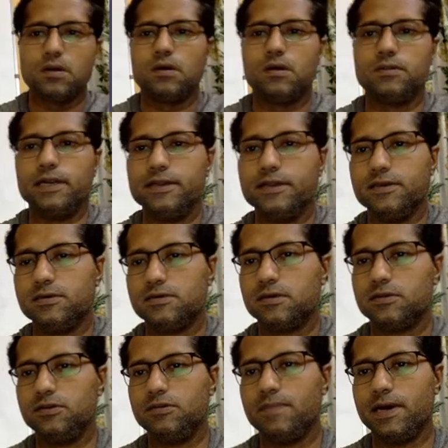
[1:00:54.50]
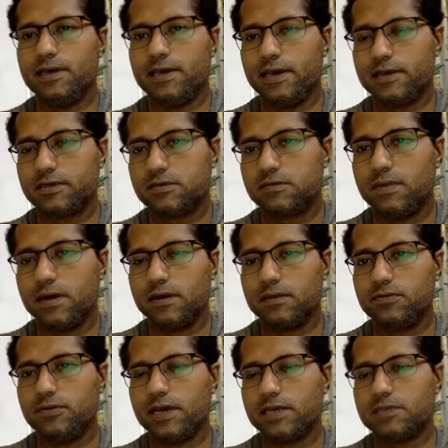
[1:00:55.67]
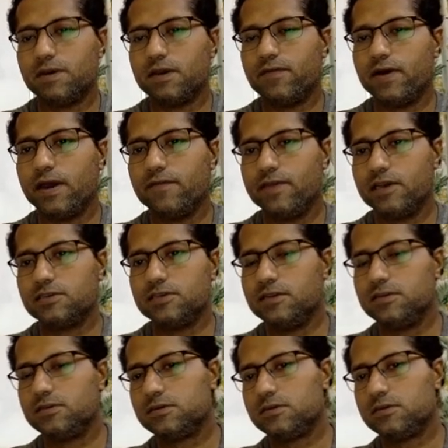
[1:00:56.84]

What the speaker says: that is 3 by x by 3x by 5 exceeds